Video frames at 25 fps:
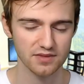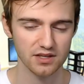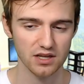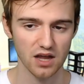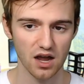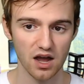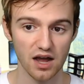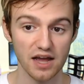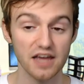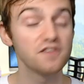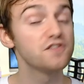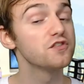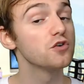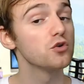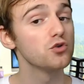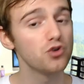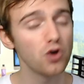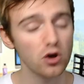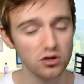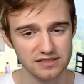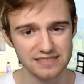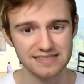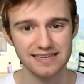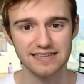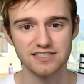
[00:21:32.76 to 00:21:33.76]
If you're not
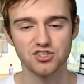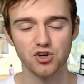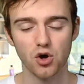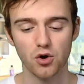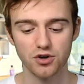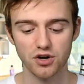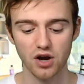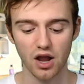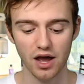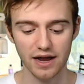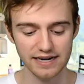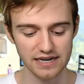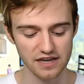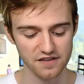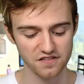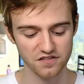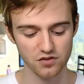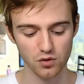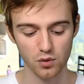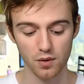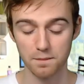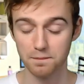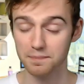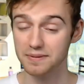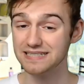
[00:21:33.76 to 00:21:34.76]
set to online, if you are
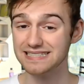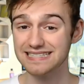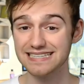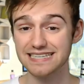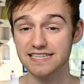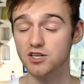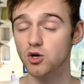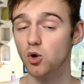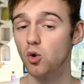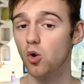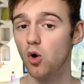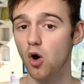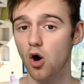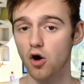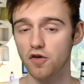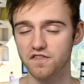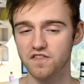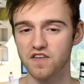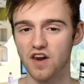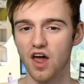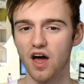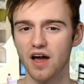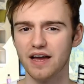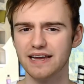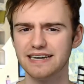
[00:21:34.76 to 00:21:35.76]
busy or
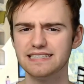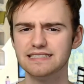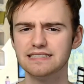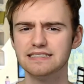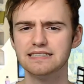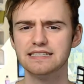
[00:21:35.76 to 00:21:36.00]
offline,